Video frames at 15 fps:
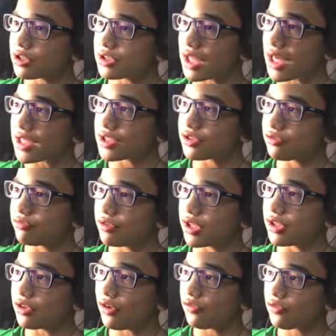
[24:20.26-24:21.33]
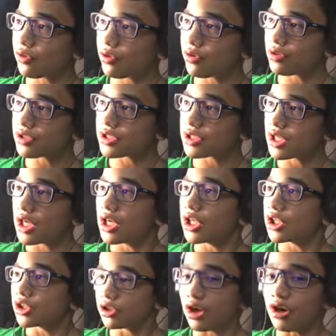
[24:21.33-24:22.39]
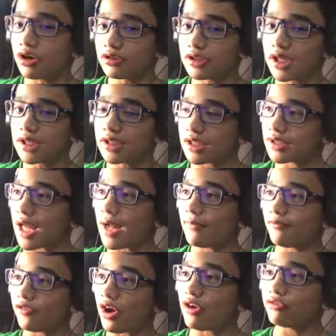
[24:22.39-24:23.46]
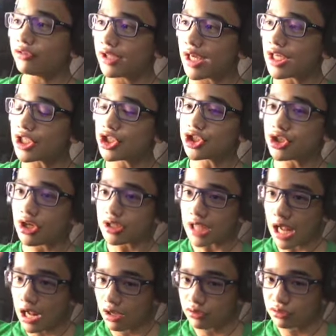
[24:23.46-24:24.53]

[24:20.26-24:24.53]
tasked with, of course, guarding the damn Foundation. How